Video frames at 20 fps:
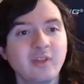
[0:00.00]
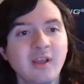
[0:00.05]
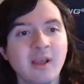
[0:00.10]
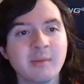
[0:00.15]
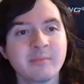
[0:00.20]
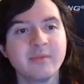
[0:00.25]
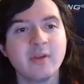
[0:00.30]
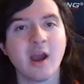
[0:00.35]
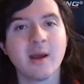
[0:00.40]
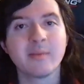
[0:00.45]

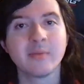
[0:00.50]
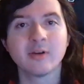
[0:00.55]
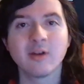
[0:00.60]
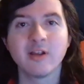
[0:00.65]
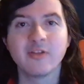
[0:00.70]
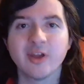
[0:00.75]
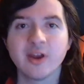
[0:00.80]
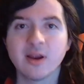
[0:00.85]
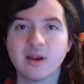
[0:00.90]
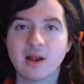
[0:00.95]
behind me
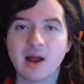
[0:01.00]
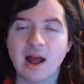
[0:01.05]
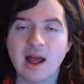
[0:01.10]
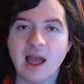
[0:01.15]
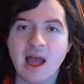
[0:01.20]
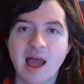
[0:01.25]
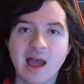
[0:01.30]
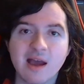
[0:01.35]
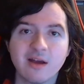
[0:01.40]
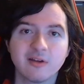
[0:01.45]
right there, I
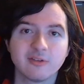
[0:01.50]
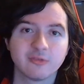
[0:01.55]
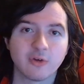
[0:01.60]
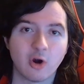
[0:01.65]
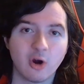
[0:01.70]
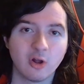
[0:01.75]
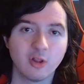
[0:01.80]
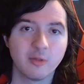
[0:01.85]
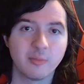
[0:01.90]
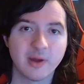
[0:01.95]
have
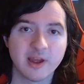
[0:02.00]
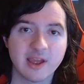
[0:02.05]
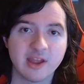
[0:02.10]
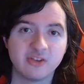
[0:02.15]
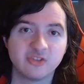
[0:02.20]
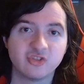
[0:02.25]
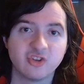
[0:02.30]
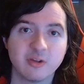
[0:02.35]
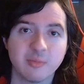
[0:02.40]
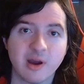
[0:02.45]
all of my
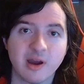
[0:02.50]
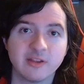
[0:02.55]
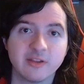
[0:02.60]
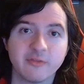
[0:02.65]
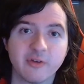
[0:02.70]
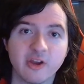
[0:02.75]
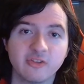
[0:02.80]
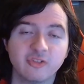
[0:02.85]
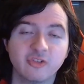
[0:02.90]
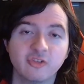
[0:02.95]
HDMI
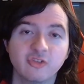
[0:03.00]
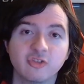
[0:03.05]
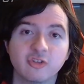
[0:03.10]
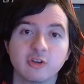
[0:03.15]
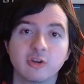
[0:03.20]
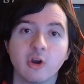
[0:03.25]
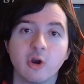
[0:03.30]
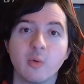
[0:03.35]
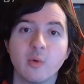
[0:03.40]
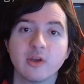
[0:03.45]
devices
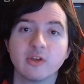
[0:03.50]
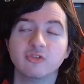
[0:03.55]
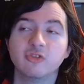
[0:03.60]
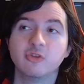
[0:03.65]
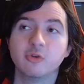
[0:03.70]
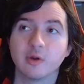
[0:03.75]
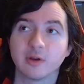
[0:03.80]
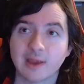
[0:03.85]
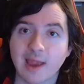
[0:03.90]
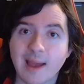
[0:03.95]
going
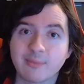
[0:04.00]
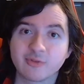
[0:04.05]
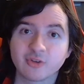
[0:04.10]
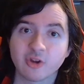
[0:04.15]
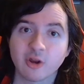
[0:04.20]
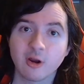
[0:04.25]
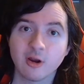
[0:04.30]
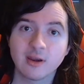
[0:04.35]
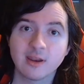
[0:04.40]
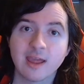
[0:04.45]
to a capture card,